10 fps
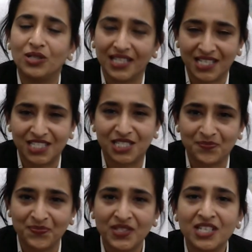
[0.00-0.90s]
Daji.
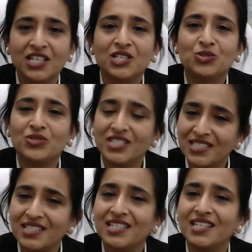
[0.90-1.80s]
So
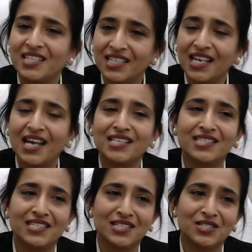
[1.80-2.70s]
recently he has